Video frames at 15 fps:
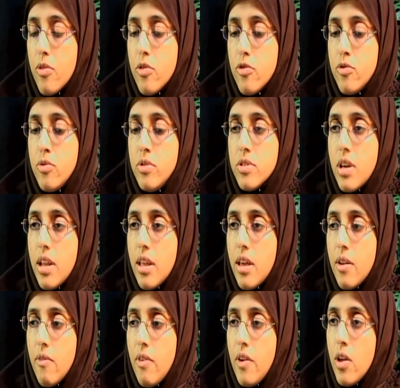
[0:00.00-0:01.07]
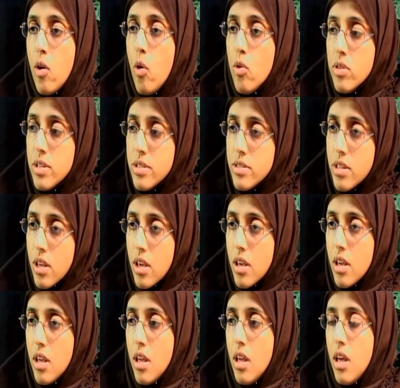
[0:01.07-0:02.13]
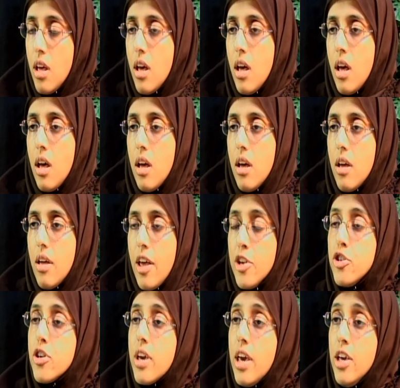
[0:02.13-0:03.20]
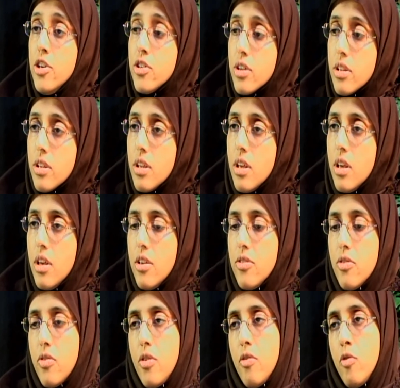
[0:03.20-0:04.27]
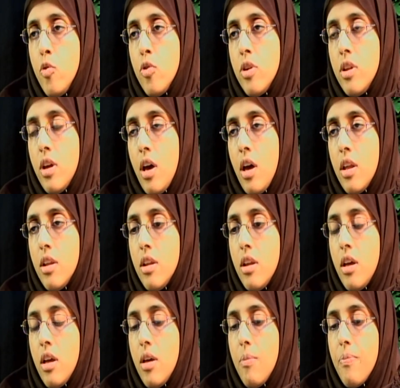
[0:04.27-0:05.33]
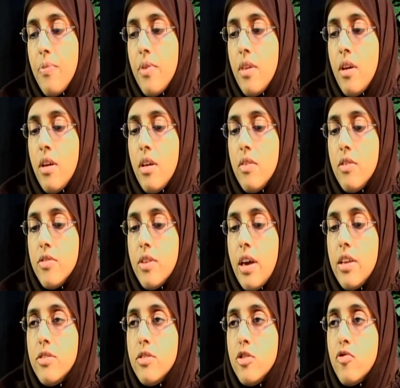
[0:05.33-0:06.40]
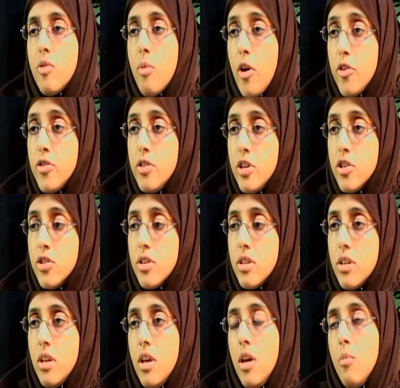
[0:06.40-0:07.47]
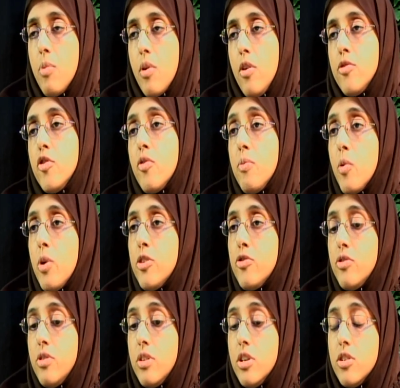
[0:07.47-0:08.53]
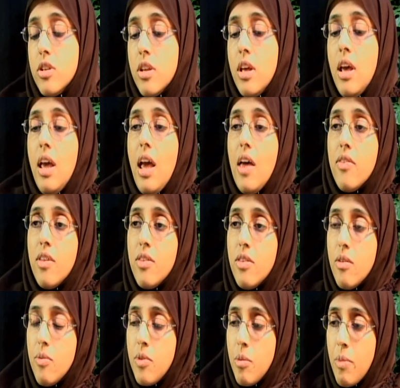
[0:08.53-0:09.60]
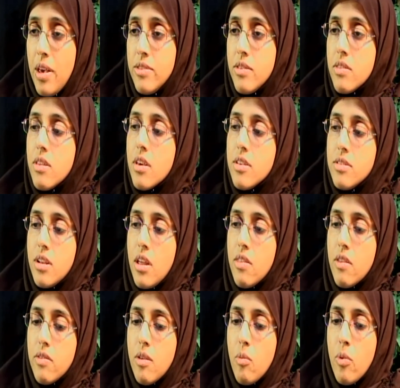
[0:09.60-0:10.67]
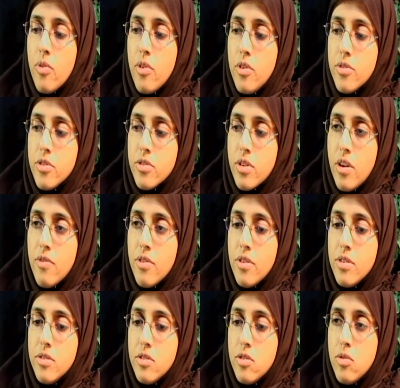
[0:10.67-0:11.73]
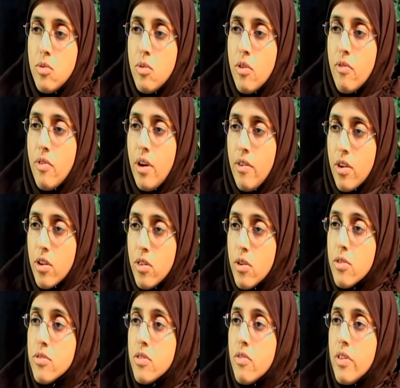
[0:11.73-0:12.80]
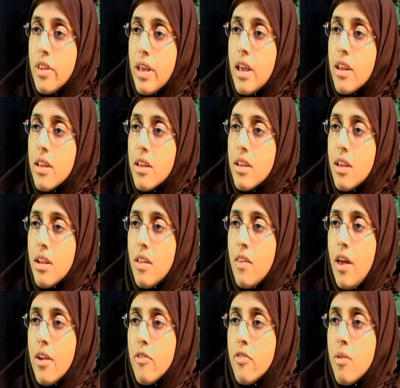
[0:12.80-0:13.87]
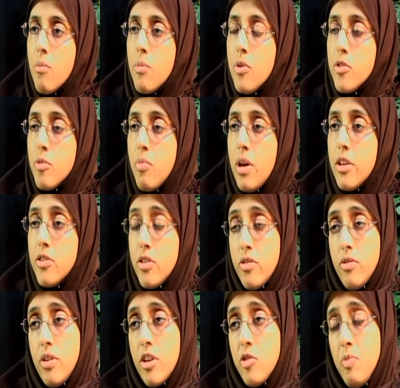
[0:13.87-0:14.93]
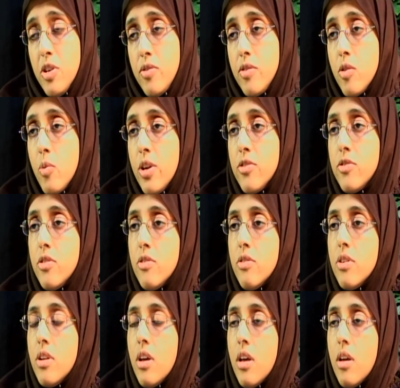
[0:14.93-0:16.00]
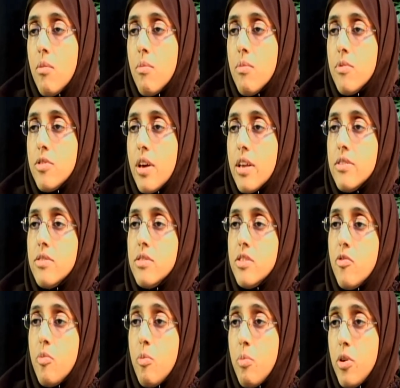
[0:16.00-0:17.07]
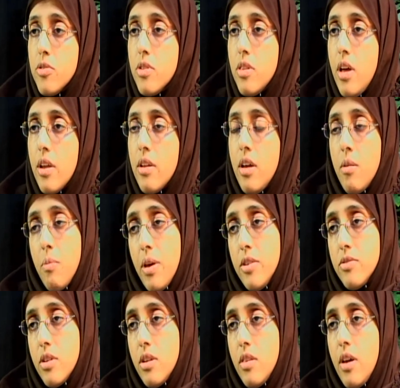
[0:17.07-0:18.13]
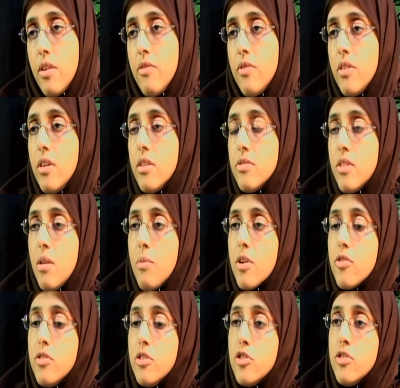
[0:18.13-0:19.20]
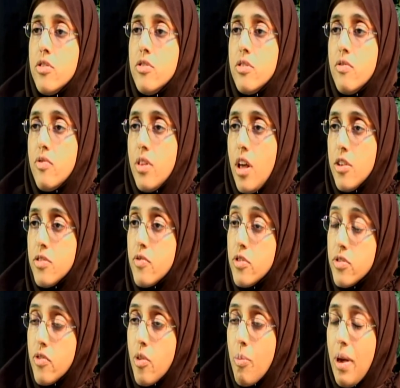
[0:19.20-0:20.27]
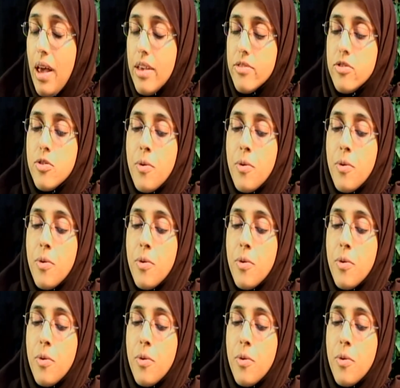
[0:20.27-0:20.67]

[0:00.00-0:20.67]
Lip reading: So students kind of get a very holistic education. So they're rooted on the sciences from our tradition, but also from the Western tradition. And then the amazing thing is that I think that what they'll discover is the two are very close and related, and a lot of them build upon each other. And especially the Western sciences have been built a lot on based on a lot of the Islamic traditions and philosophers of the past.